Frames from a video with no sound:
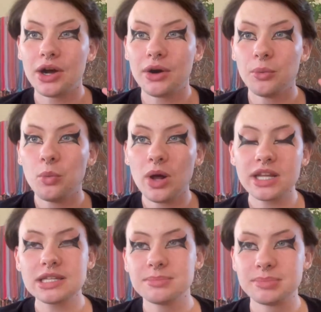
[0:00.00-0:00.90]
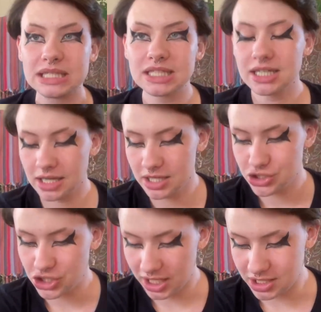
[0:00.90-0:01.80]
one of the big
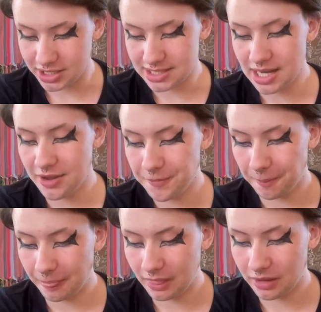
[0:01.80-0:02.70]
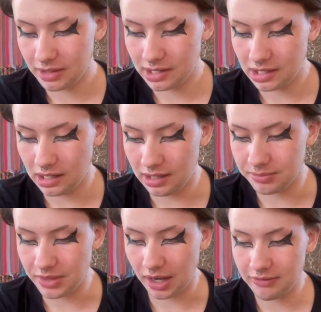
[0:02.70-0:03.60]
changes um,
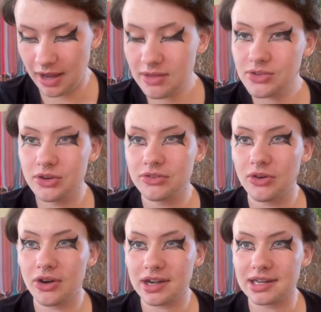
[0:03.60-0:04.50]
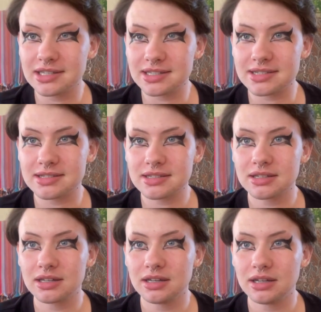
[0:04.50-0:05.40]
that I've had so far is
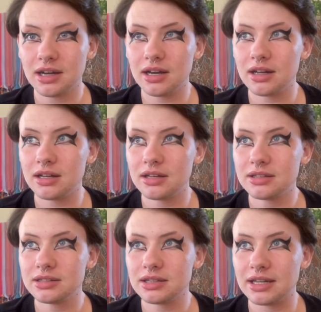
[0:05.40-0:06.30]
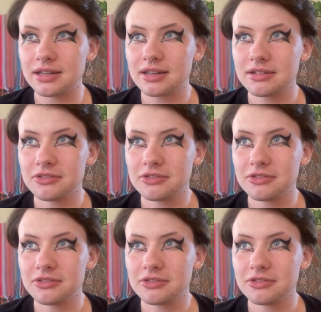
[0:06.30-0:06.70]
uh, like